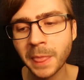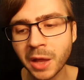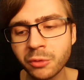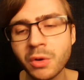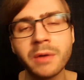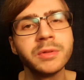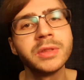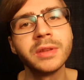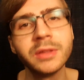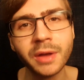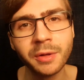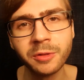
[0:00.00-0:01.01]
gravity
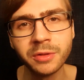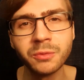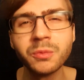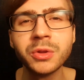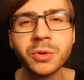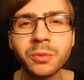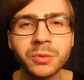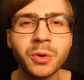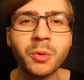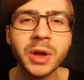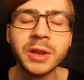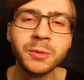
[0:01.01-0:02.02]
doesn't, we don't
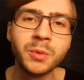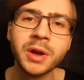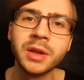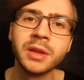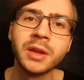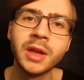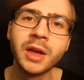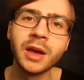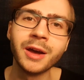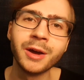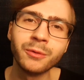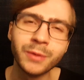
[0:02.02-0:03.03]
know any way
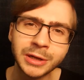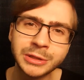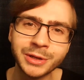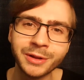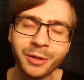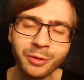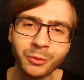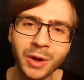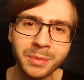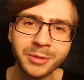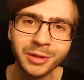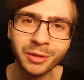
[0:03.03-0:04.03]
of actually
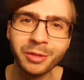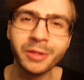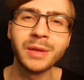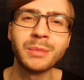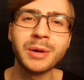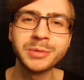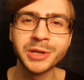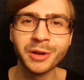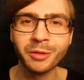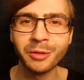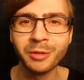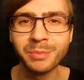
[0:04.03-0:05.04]
describing these same objects,
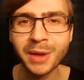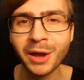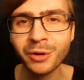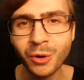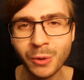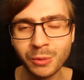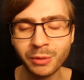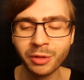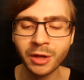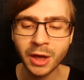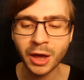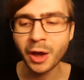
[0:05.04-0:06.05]
these black holes,
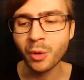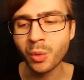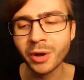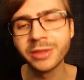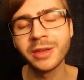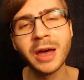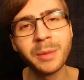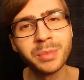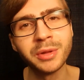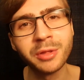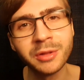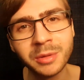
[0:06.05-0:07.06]
what
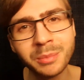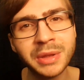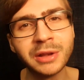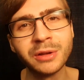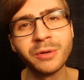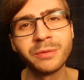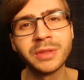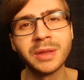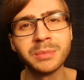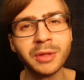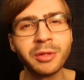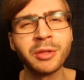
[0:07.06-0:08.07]
happens in the middle of them,
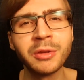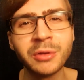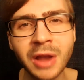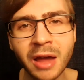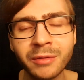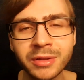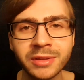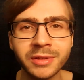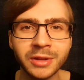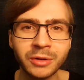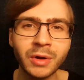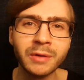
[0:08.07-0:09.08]
the singularity,
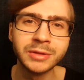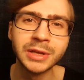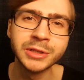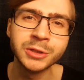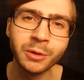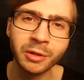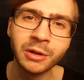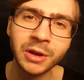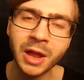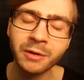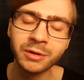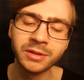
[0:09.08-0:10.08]
the gravitational
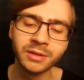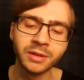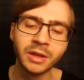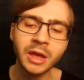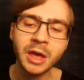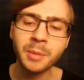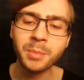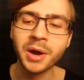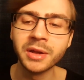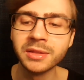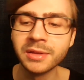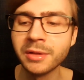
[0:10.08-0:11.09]
singularity. By
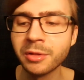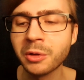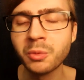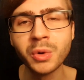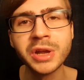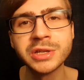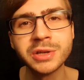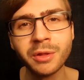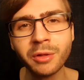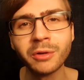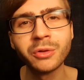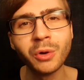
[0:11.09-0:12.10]
these
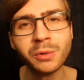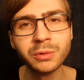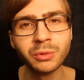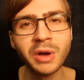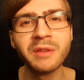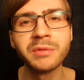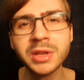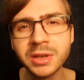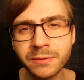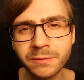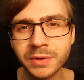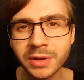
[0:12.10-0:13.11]
equations are told to have
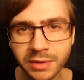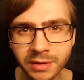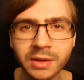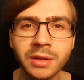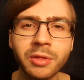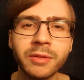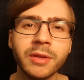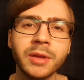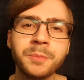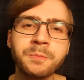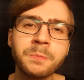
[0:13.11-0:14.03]
infinite density,